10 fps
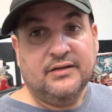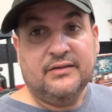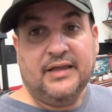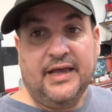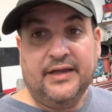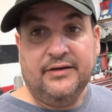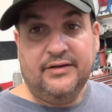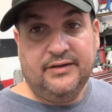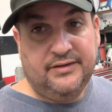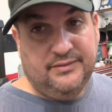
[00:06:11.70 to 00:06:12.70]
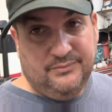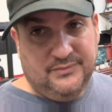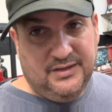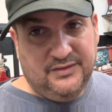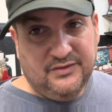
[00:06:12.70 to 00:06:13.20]
that
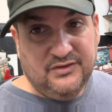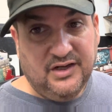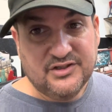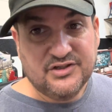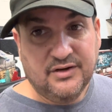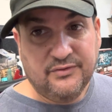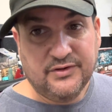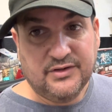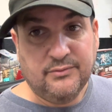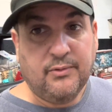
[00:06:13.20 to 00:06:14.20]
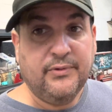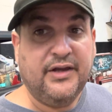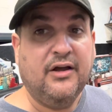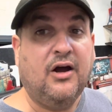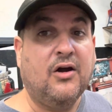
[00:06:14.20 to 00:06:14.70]
is a touch different than what
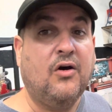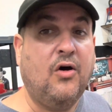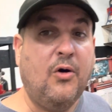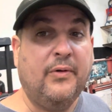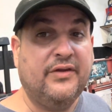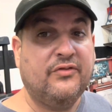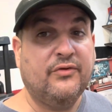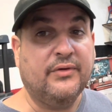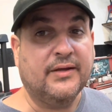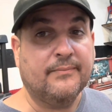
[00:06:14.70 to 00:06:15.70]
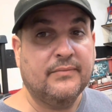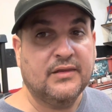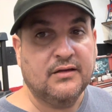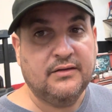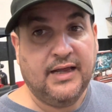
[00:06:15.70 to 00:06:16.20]
we are always doing.
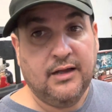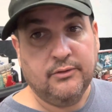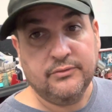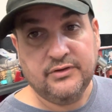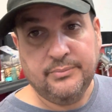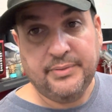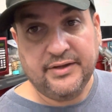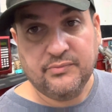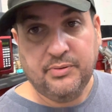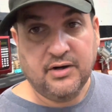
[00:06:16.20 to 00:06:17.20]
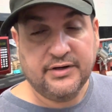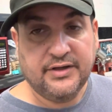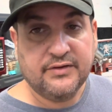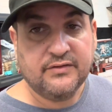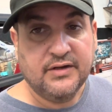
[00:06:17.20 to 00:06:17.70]
Now, the best part
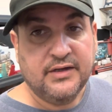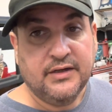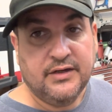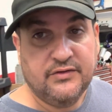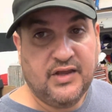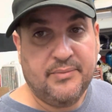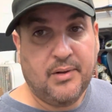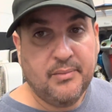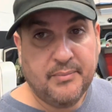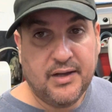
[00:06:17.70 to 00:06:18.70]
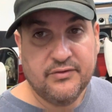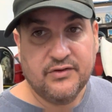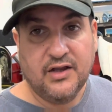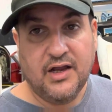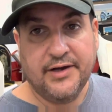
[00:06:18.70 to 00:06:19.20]
is that Mama Mouse
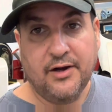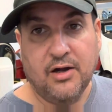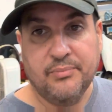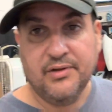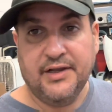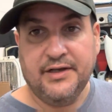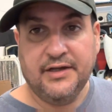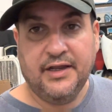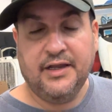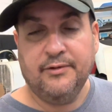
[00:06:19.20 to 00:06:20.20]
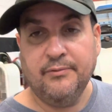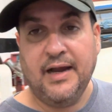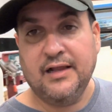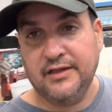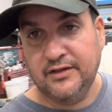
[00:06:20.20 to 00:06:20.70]
and I are planning a
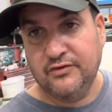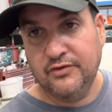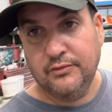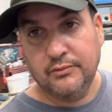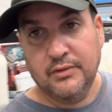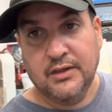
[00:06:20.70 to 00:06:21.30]
rally to